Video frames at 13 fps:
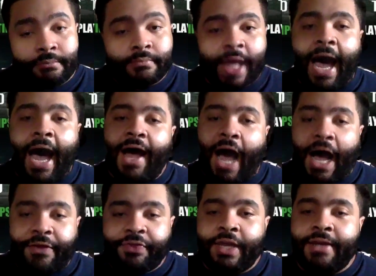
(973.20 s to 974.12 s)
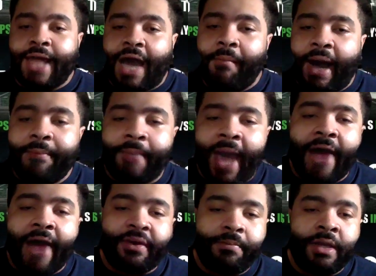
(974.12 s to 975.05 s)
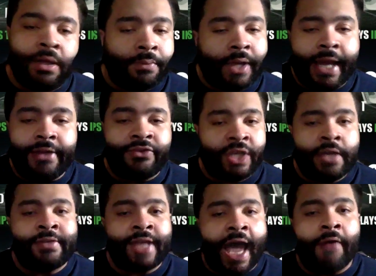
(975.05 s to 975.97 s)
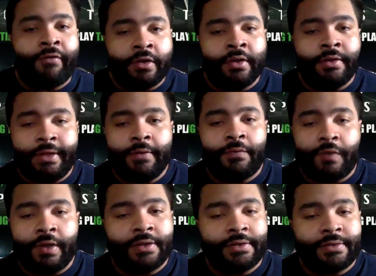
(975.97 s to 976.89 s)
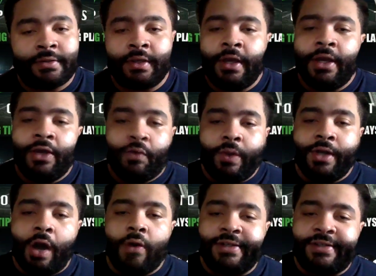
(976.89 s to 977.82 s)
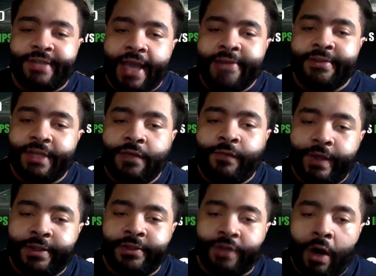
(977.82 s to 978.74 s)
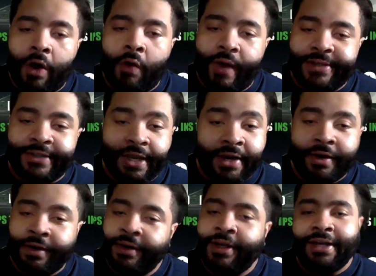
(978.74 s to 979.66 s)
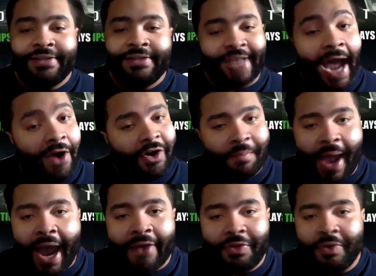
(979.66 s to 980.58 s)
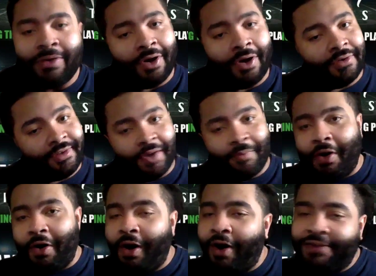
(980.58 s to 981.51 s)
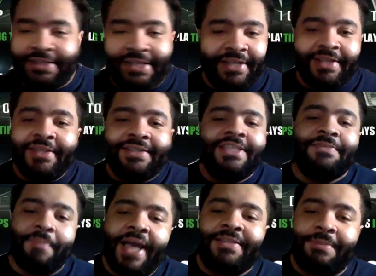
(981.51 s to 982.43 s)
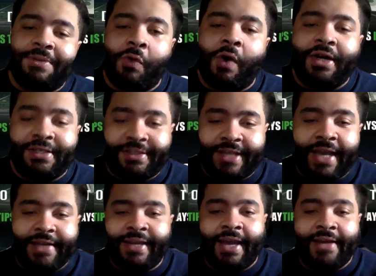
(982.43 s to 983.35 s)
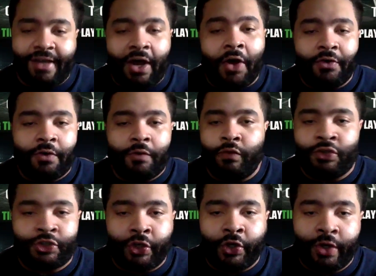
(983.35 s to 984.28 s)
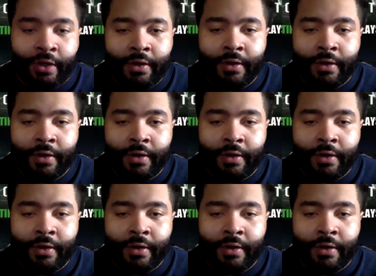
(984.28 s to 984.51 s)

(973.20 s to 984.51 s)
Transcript: I think that might have to be the play. Chiefs have a good defense. We know the Saints defense is always there. Tyrann Mathieu. Oh, come on. Oh, see, this makes me want to say take the under for sure.